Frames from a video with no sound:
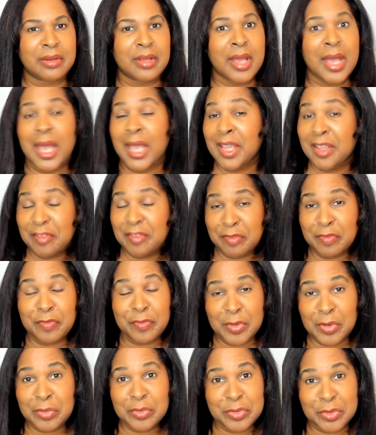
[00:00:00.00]
I have
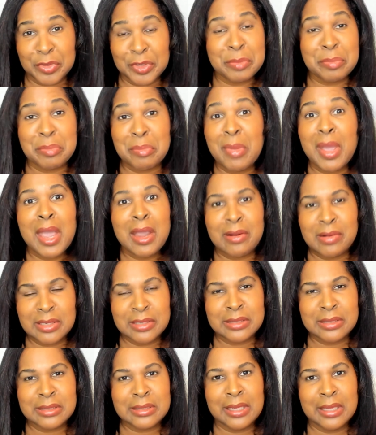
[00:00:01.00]
felt
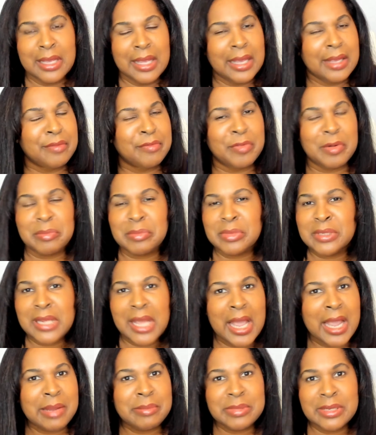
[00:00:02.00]
embarrassed from
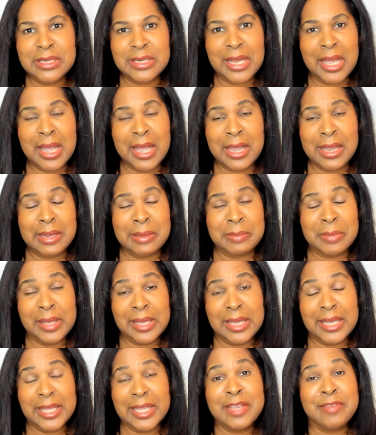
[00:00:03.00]
time to time,
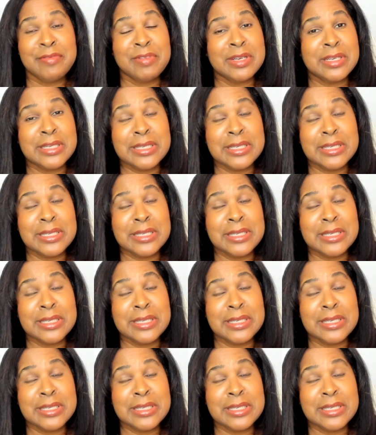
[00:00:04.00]
even